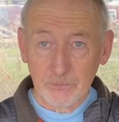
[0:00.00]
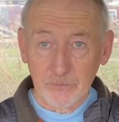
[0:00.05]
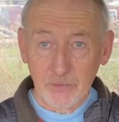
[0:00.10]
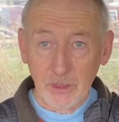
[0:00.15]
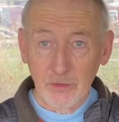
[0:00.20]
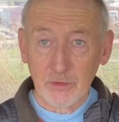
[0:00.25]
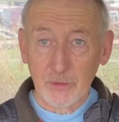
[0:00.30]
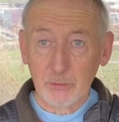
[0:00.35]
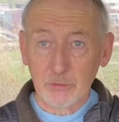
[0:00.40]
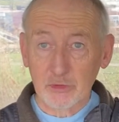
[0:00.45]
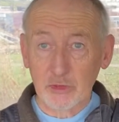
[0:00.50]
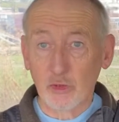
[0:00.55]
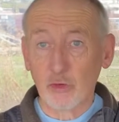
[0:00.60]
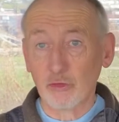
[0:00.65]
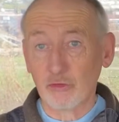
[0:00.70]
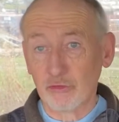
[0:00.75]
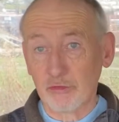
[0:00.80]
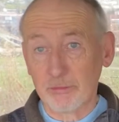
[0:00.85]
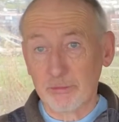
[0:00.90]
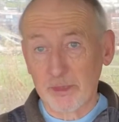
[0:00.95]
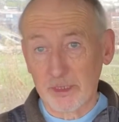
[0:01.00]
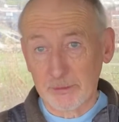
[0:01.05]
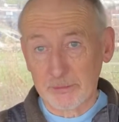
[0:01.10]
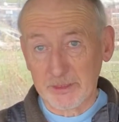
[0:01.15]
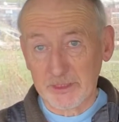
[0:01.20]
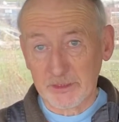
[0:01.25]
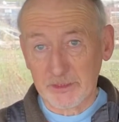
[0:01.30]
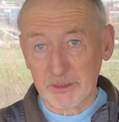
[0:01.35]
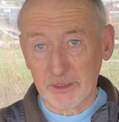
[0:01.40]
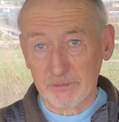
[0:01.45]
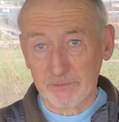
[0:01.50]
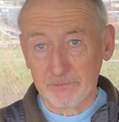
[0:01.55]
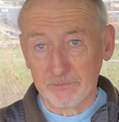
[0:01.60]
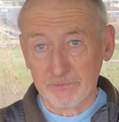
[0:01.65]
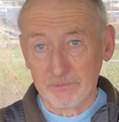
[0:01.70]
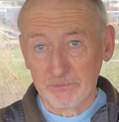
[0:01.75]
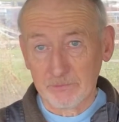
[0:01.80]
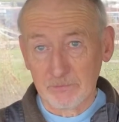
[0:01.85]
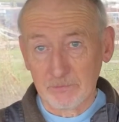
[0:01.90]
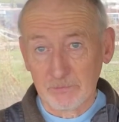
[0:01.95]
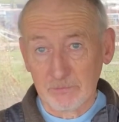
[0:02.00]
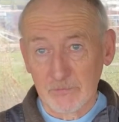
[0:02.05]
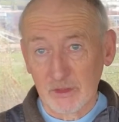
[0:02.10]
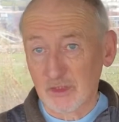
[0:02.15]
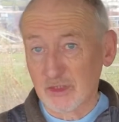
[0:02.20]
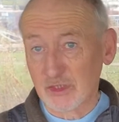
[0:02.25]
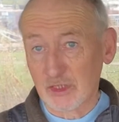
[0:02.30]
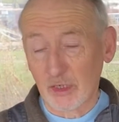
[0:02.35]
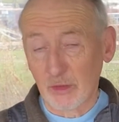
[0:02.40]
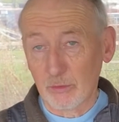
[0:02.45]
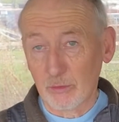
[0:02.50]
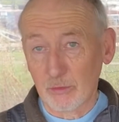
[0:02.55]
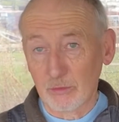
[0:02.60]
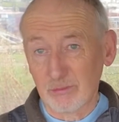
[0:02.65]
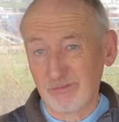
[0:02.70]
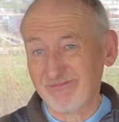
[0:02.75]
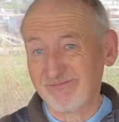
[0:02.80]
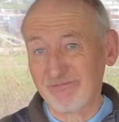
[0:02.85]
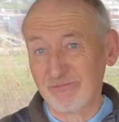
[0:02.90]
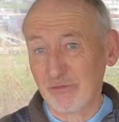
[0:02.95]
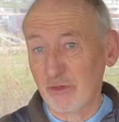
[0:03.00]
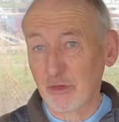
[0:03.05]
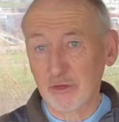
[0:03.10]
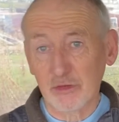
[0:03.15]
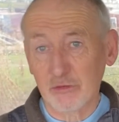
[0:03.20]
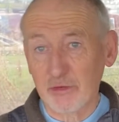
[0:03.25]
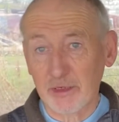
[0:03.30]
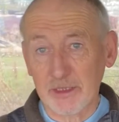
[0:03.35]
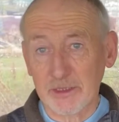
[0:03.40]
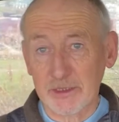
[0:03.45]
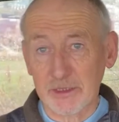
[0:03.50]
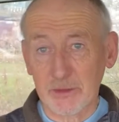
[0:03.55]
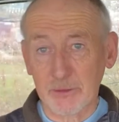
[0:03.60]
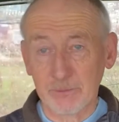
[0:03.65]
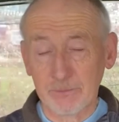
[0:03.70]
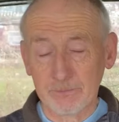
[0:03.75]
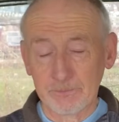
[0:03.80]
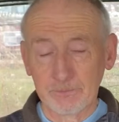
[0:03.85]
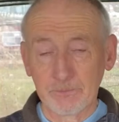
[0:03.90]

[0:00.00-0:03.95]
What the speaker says: and there was 100mm, so not a great deal.